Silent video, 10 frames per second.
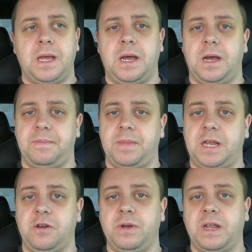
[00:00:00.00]

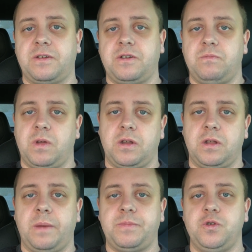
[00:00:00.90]
I know that
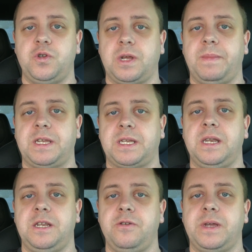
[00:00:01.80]
up to some
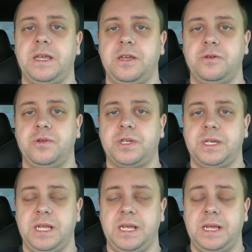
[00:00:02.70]
extent you can use
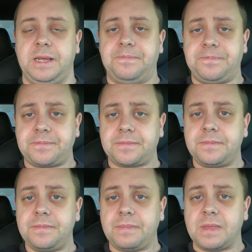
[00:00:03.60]
the
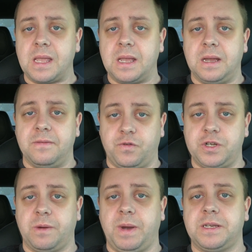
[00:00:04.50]

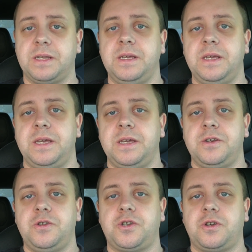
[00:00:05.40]
voice command
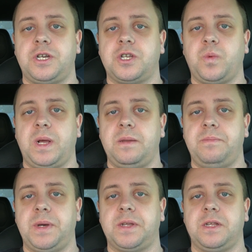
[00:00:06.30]
to search as well,
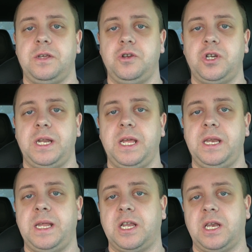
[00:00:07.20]
but usually
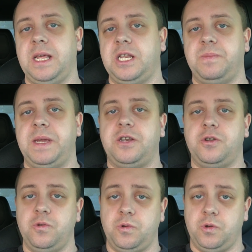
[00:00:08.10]
that leads me
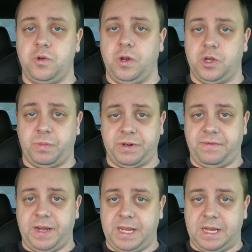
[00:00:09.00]
to the
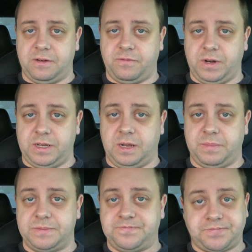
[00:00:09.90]
Spotify account, for
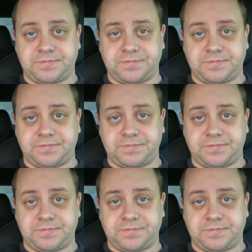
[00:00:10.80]
example,